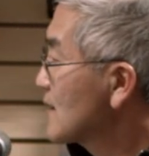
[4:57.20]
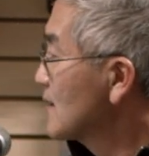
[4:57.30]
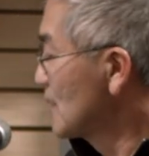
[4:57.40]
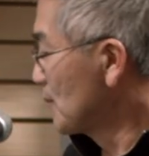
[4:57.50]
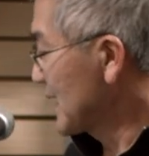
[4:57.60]

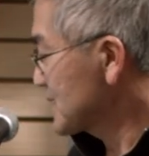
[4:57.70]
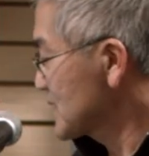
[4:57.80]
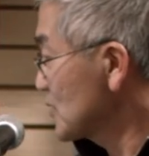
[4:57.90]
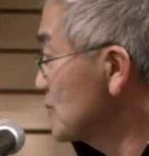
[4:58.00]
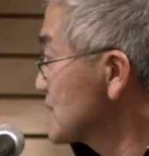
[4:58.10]
the
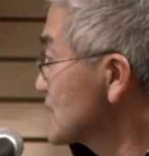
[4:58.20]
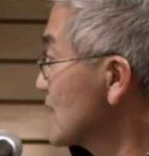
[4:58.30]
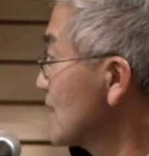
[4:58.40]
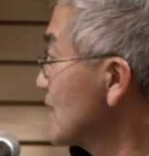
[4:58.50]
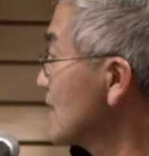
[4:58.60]
bikes,
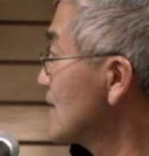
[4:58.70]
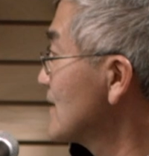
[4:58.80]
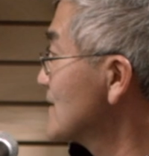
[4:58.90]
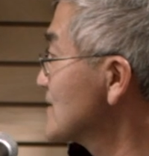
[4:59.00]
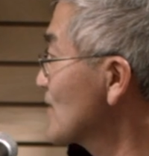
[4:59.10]
oops,
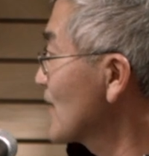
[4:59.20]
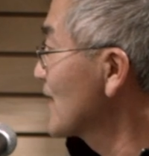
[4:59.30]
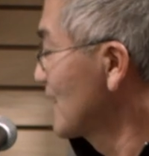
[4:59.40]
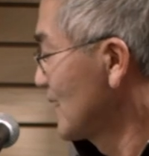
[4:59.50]
sorry.